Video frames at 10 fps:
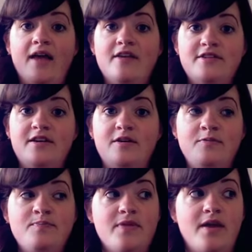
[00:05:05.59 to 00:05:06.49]

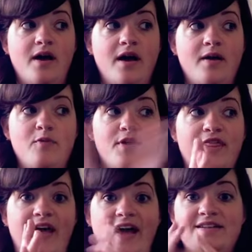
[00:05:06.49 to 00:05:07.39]
So, um, with
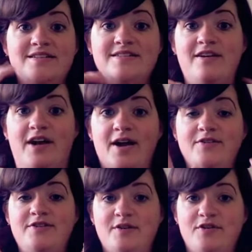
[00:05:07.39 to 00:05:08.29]
that, Sarah, I will
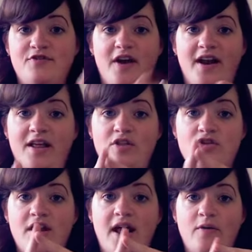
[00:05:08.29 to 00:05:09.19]
see you on Friday.
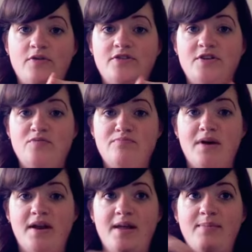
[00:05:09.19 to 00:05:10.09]
Jen, I will see you
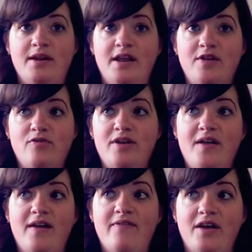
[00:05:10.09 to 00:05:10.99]
Monday, but in real
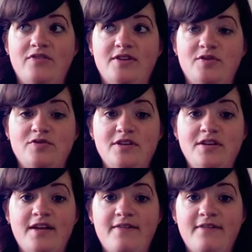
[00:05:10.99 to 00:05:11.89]
life, I'll see you
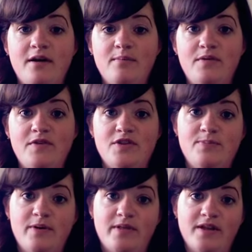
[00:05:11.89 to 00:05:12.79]
Sunday for our movie
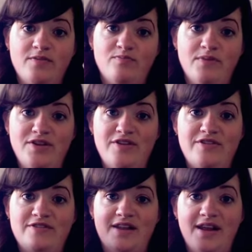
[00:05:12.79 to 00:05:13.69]
Chipotle
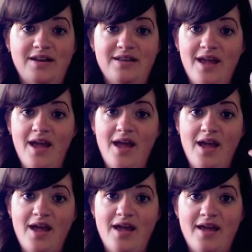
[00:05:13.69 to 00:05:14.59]
Menchie's date.
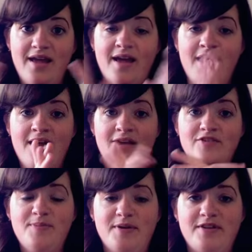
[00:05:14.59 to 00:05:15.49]
Yay!
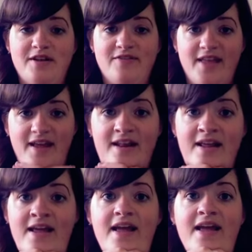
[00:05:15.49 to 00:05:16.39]
Super excited for that.
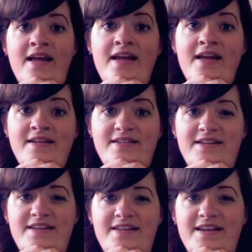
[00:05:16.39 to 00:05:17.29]
And
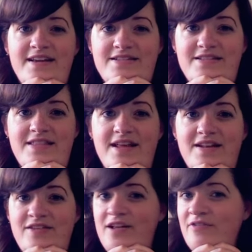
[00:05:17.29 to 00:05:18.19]
yes, that
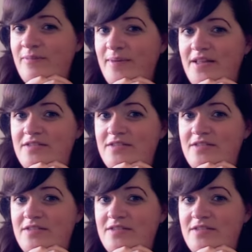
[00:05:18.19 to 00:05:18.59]
is all for me.